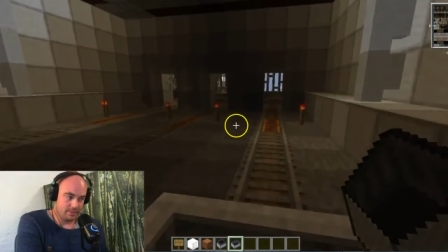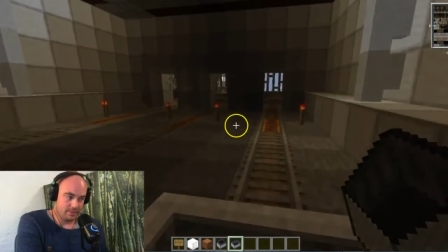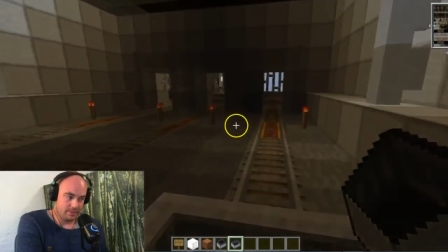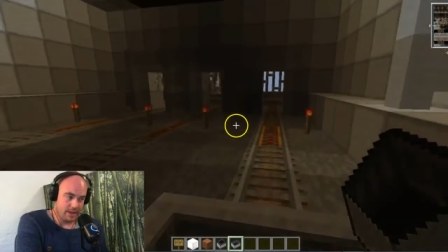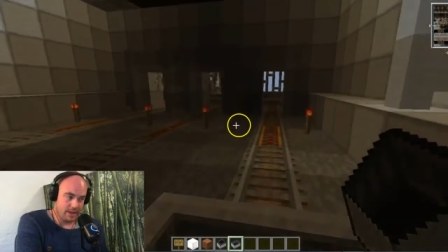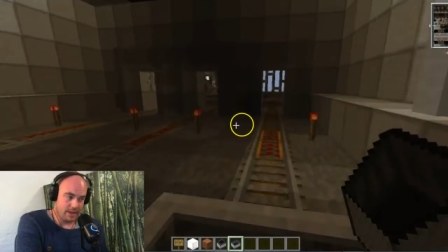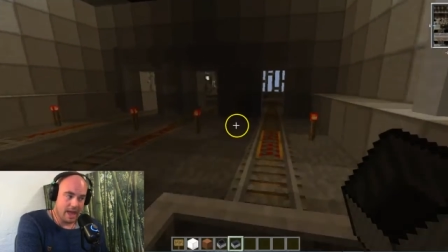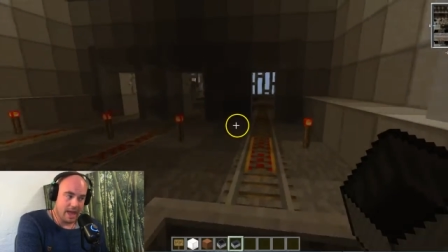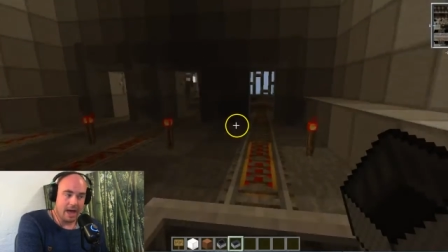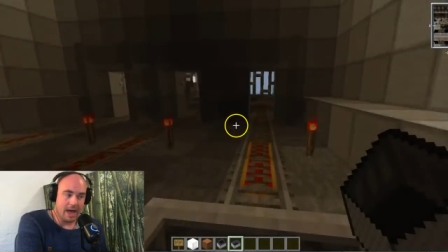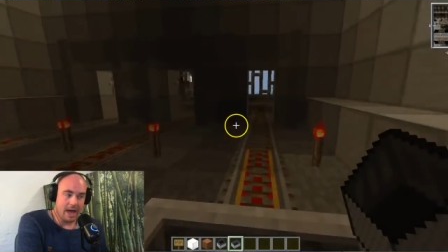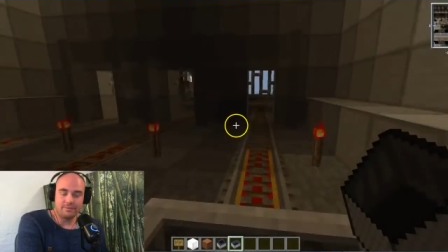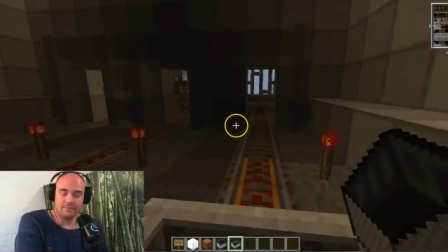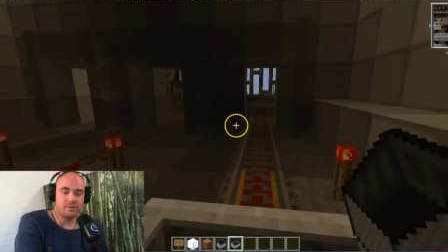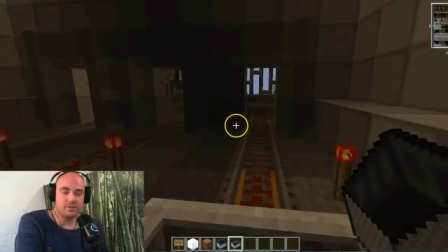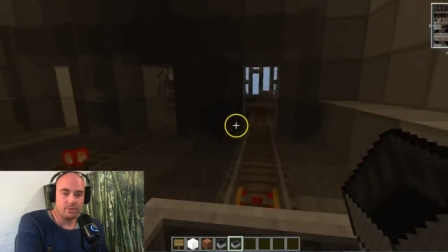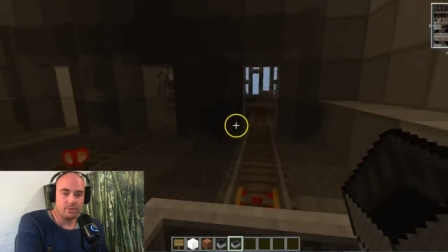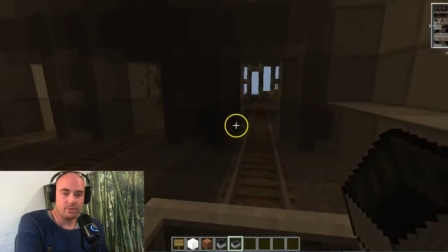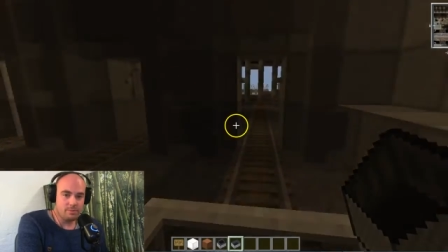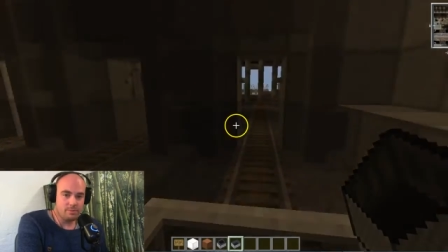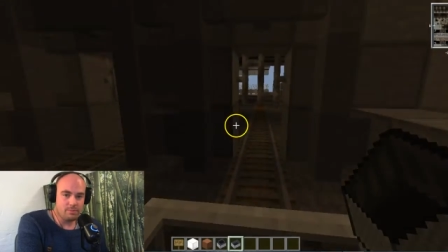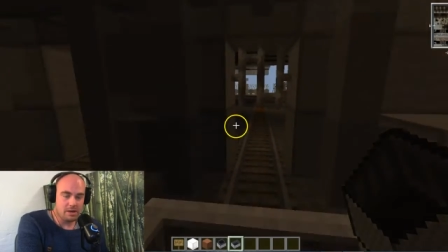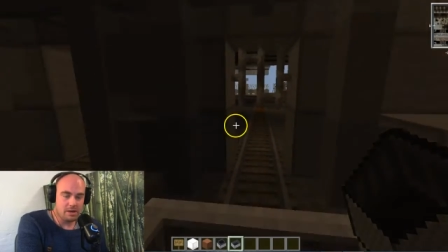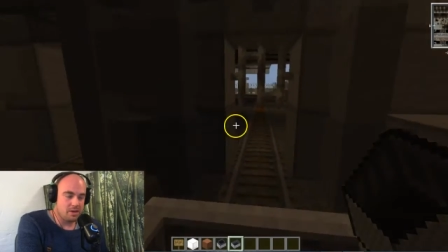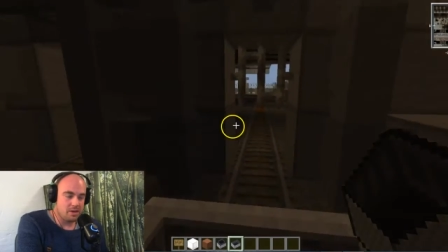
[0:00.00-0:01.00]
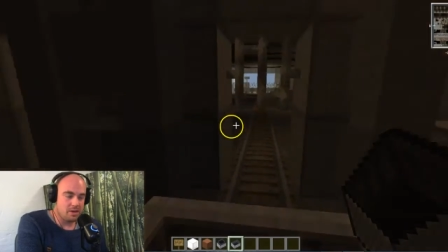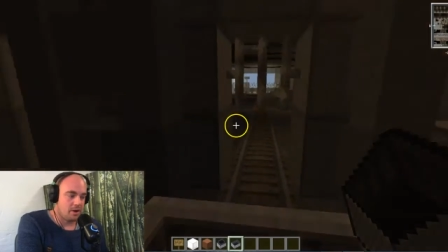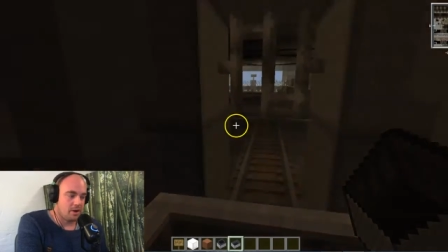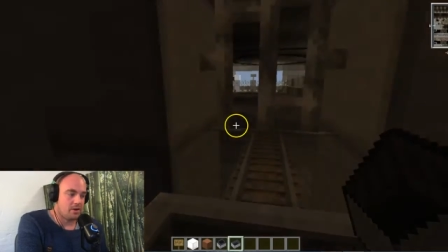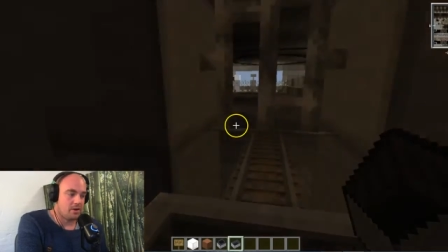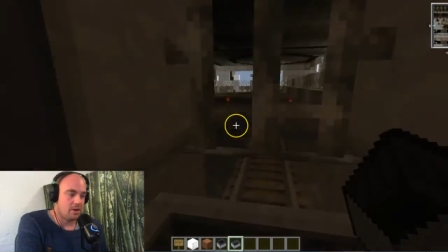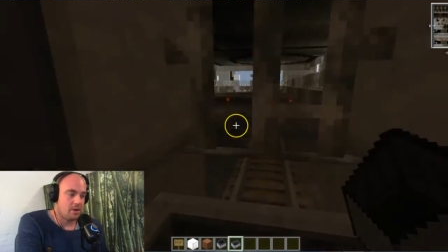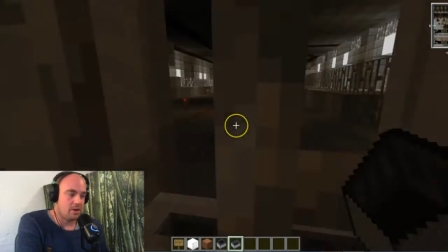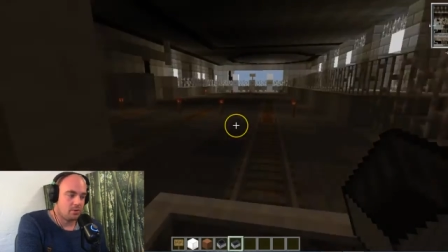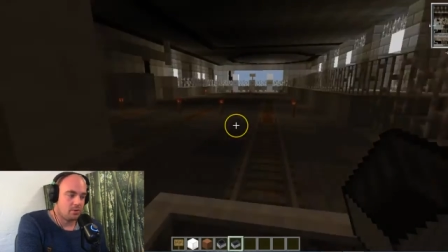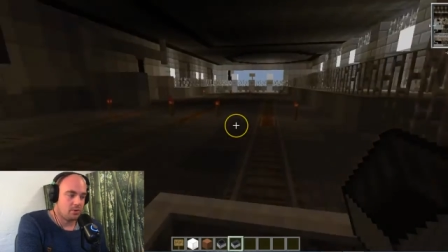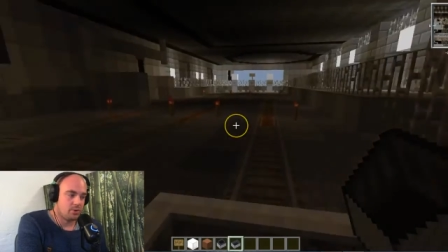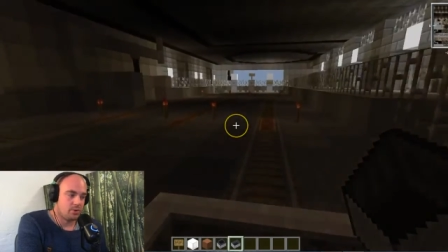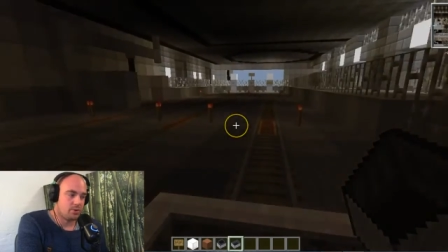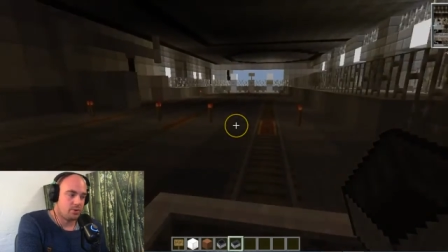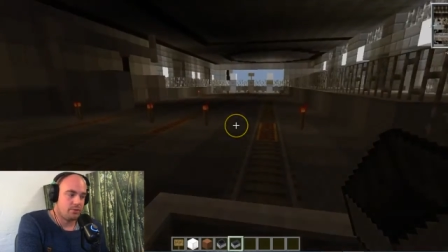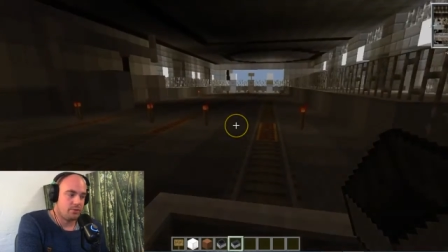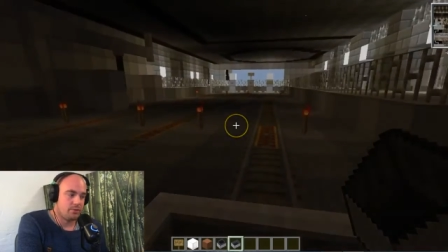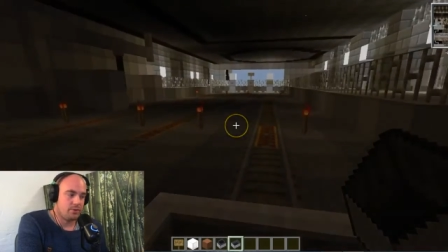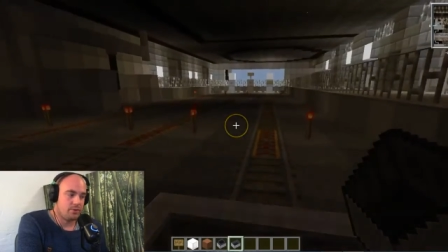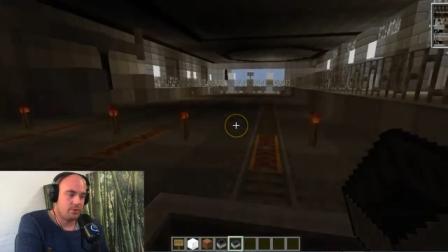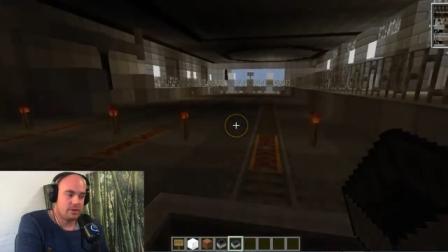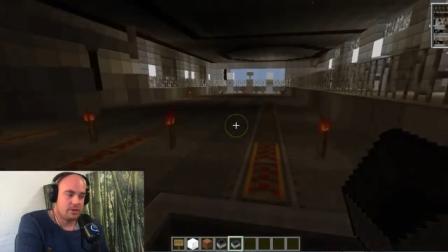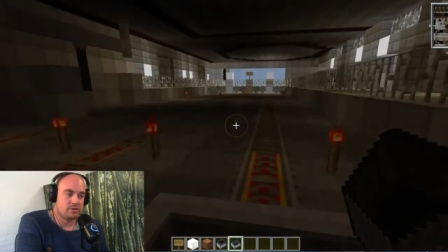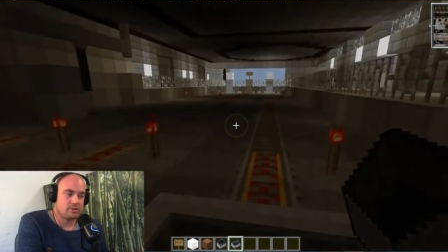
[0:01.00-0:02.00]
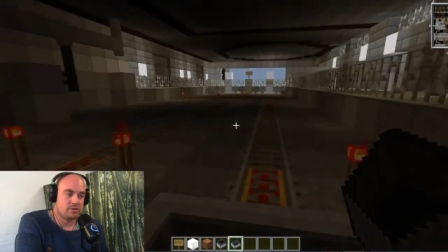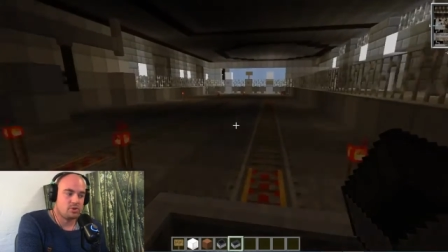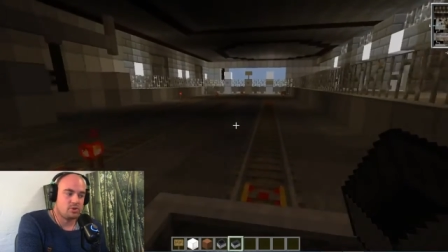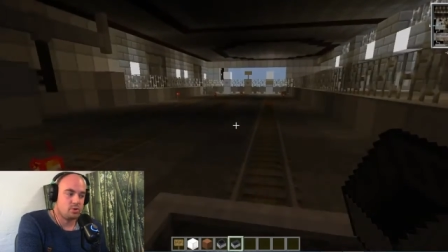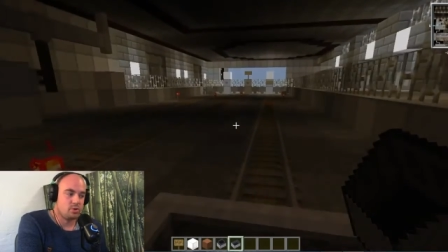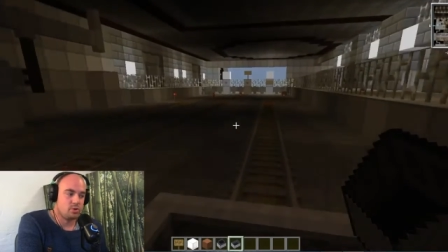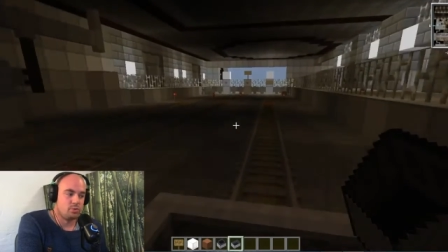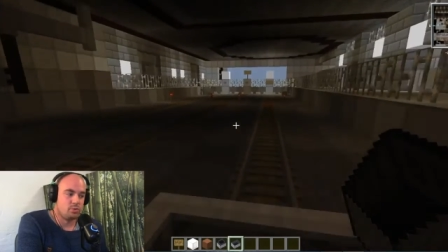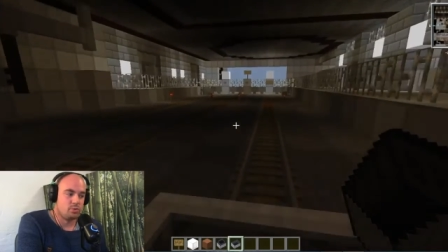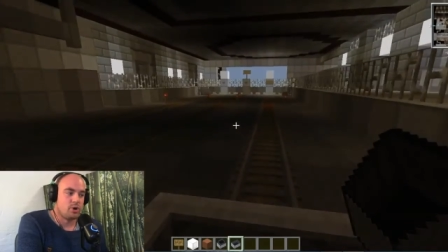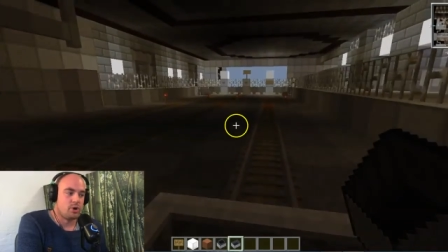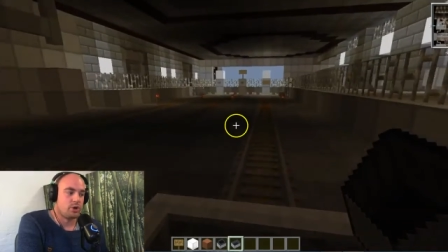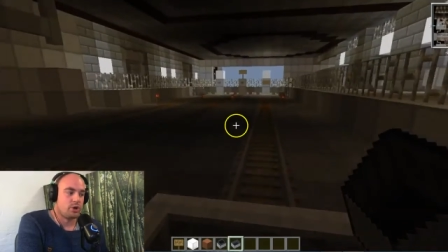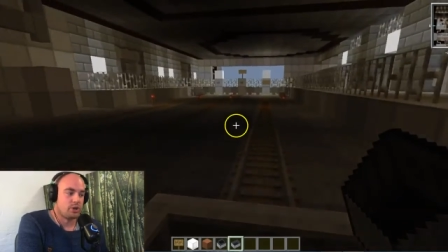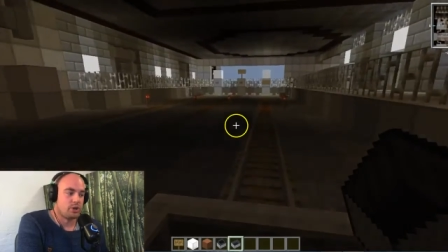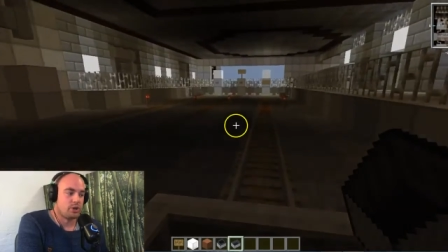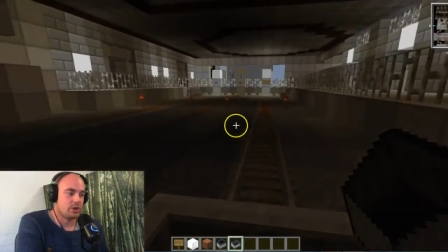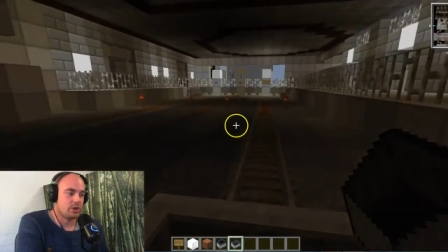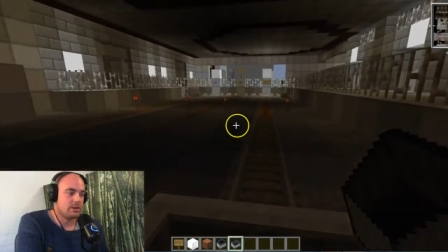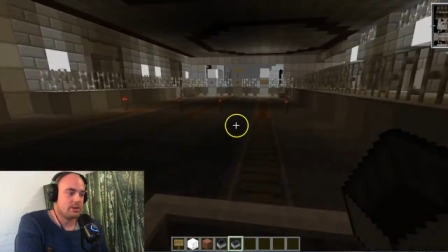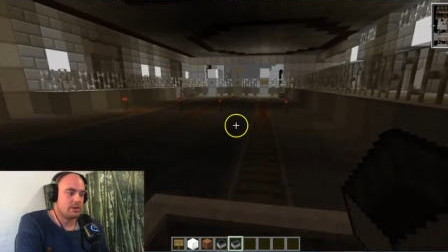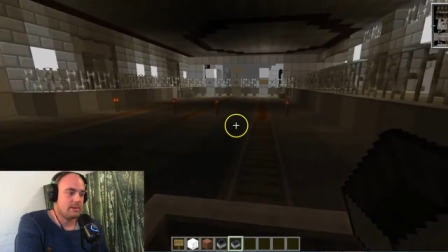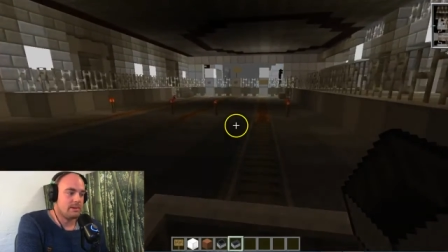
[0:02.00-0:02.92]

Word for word: they have to be there in order for this to work.